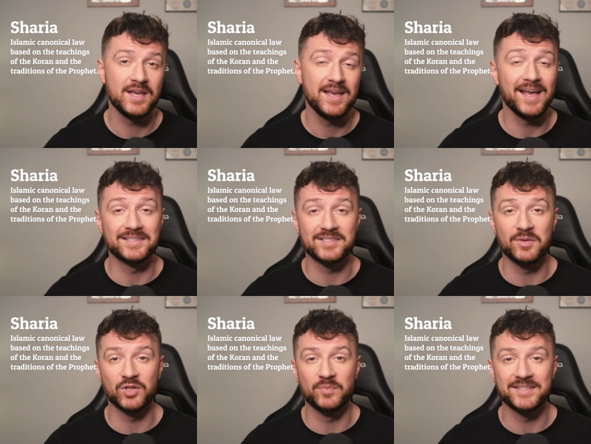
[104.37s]
and is
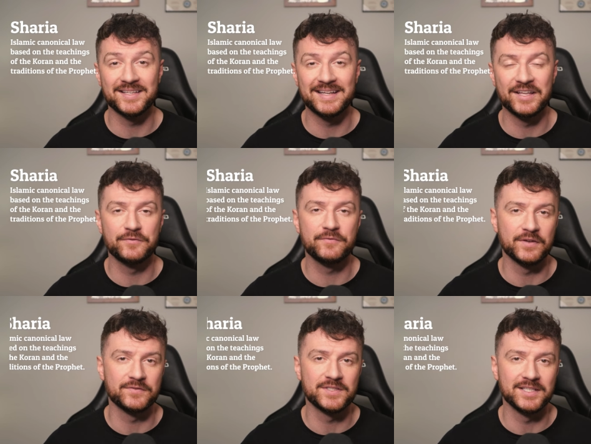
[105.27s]
implemented in
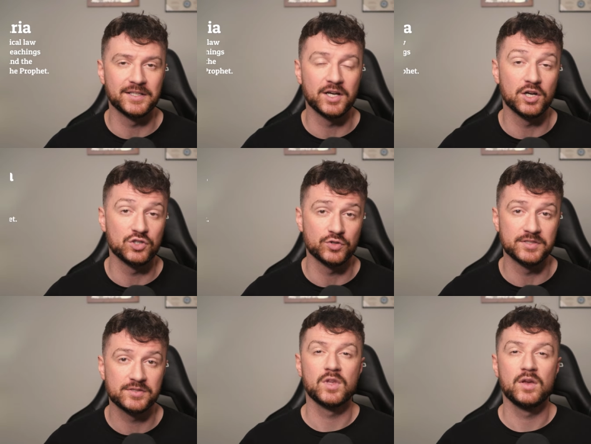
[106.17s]
15
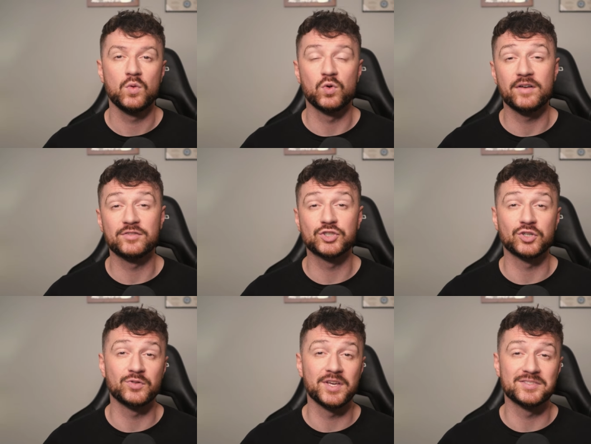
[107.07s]
countries. Wherever
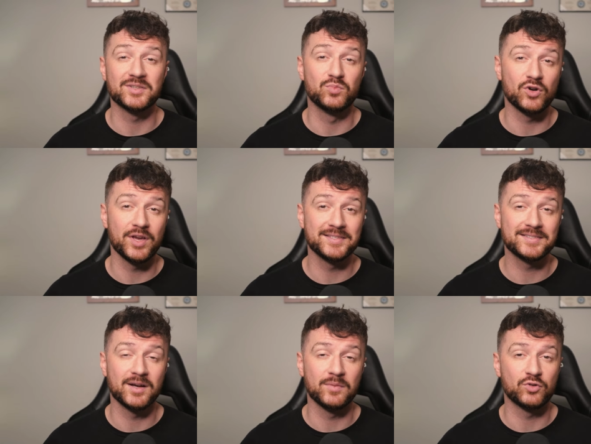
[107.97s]
Sharia is
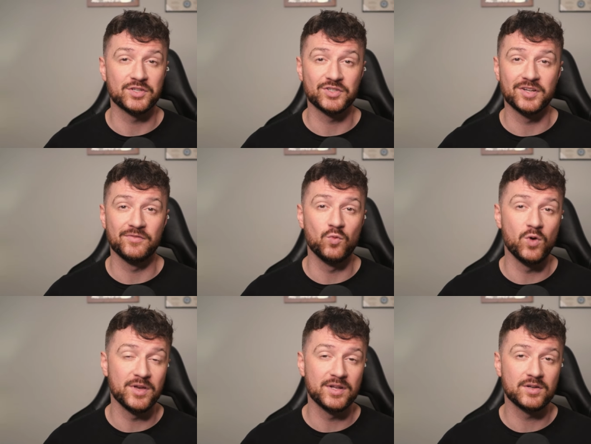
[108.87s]
embraced, oppression of
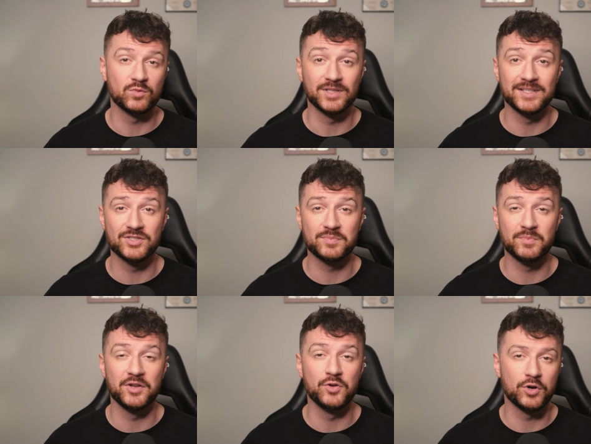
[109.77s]
women, religious
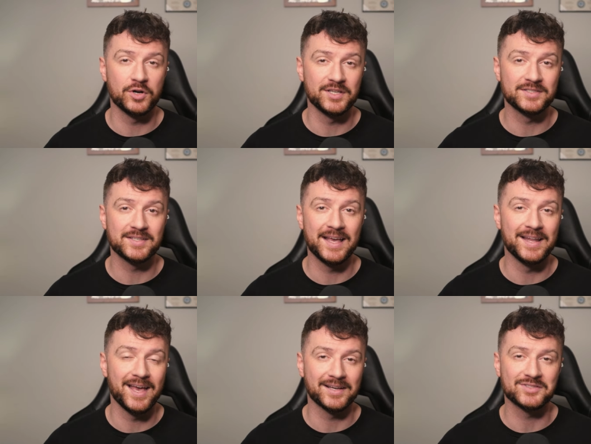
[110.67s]
minorities, and
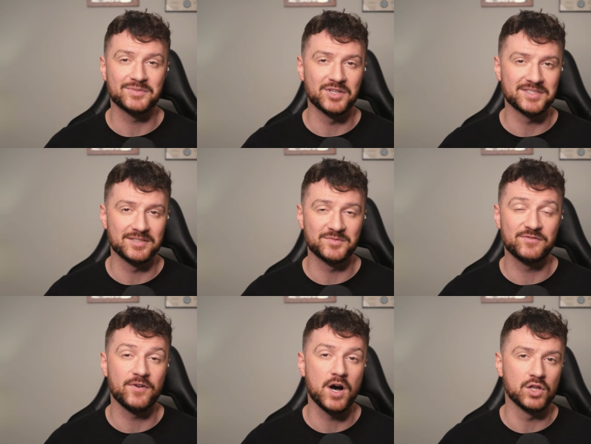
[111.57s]
ex-Muslims
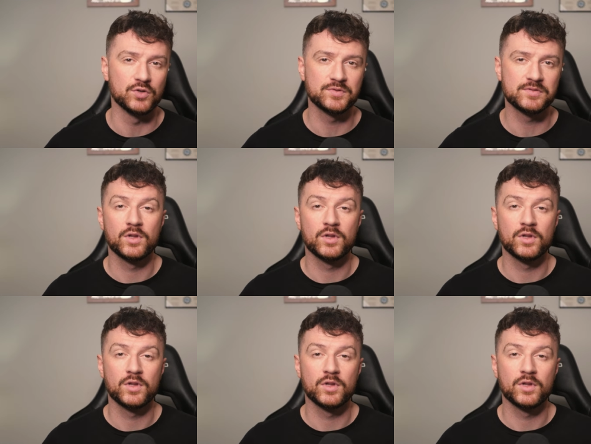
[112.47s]
follows.